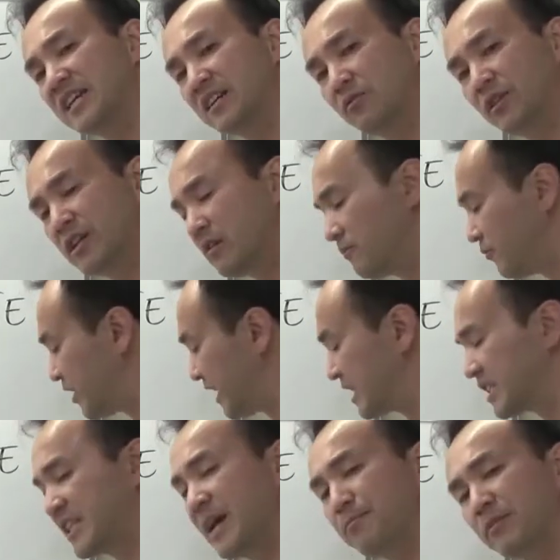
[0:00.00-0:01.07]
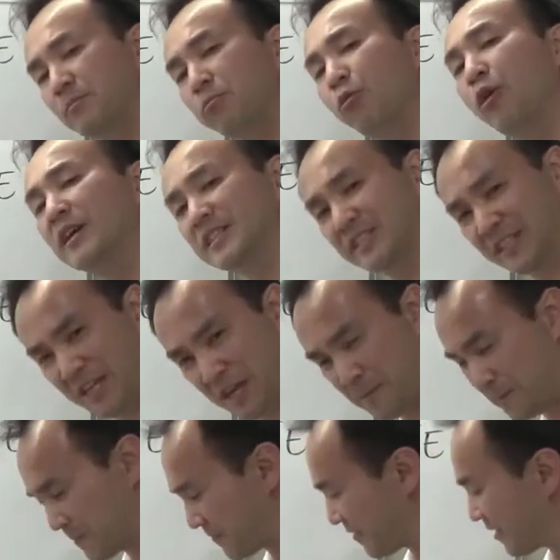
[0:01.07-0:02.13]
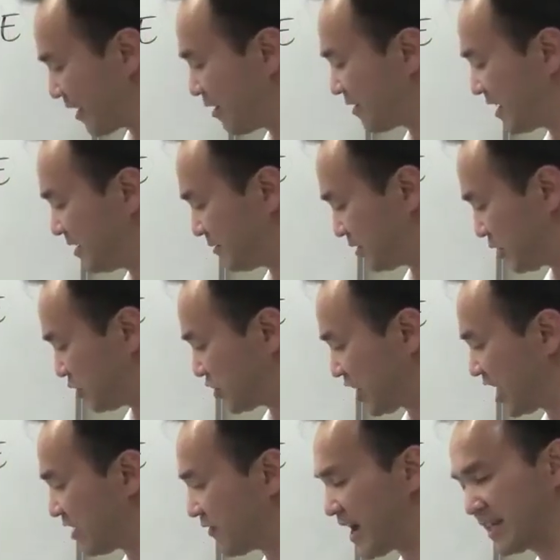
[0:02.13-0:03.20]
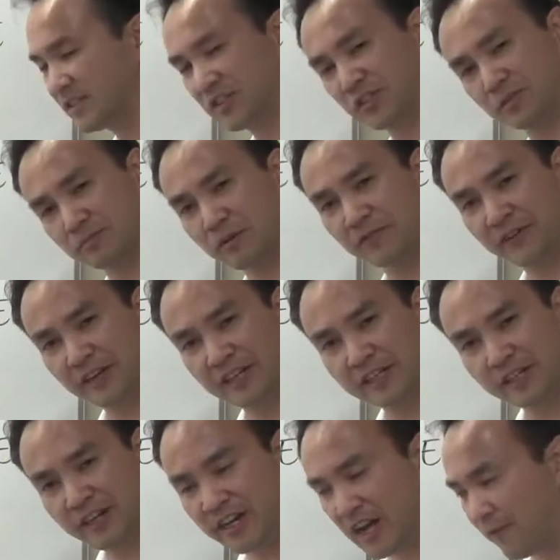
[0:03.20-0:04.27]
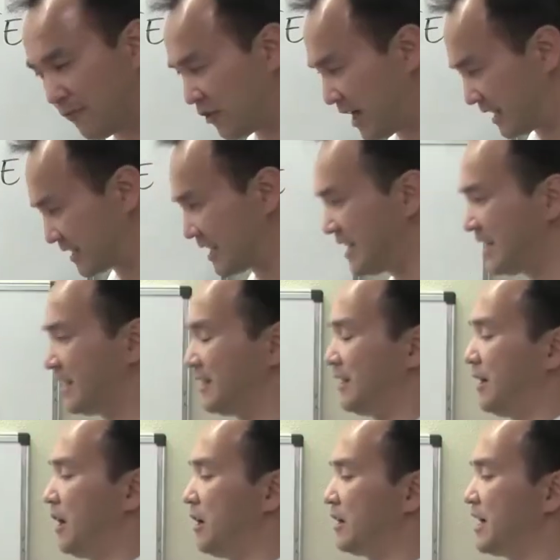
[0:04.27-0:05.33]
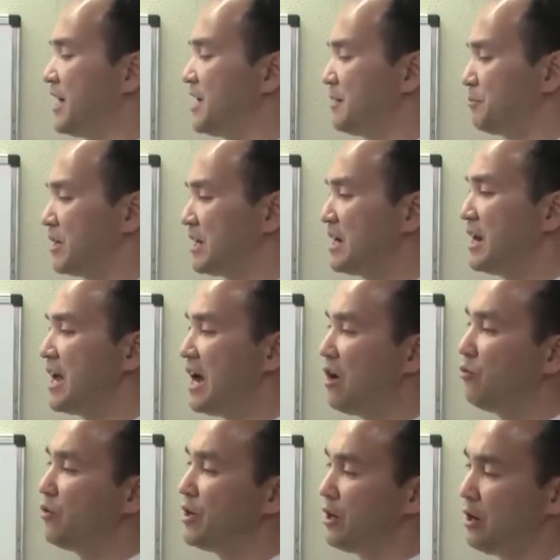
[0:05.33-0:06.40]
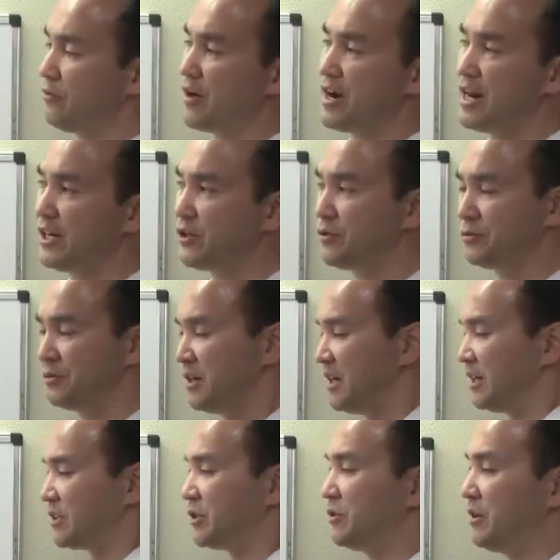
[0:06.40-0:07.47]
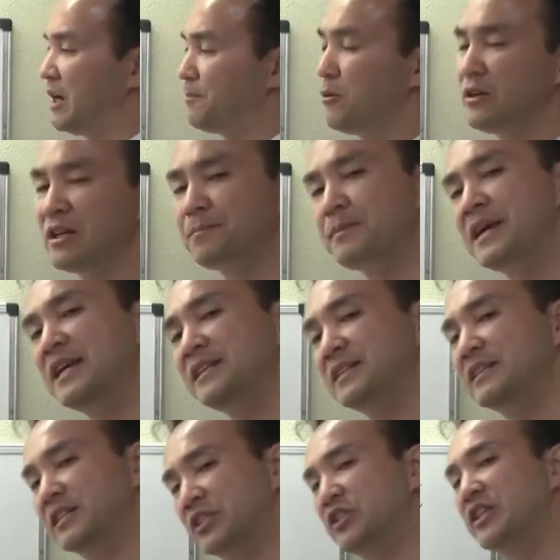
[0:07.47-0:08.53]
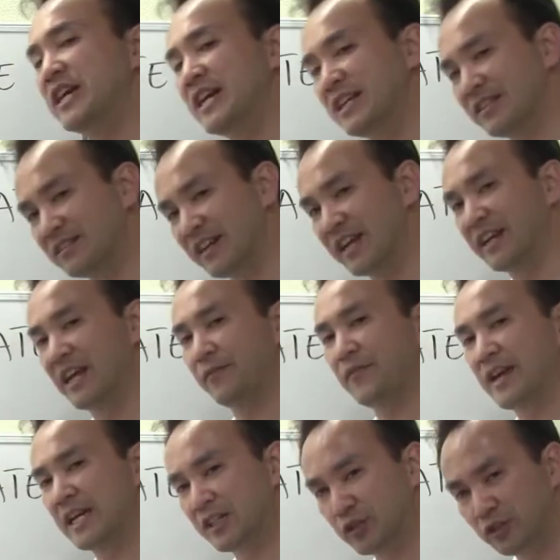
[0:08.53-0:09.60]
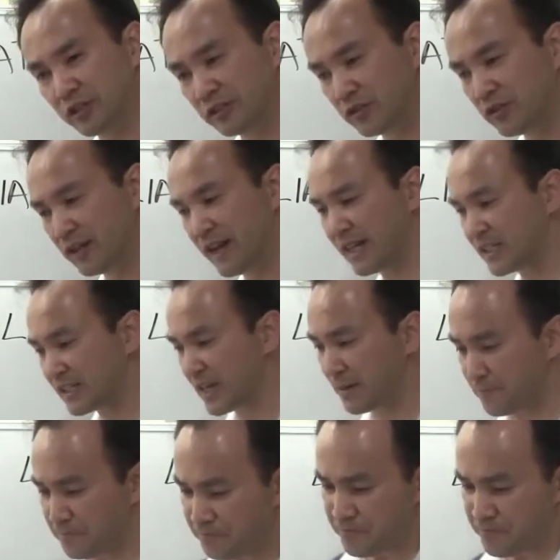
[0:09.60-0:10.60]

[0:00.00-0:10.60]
We can skip the plus c. Okay, so sine of x is perfectly good enough for us. Okay, but now we are ready to put the pieces together and advance to the next step.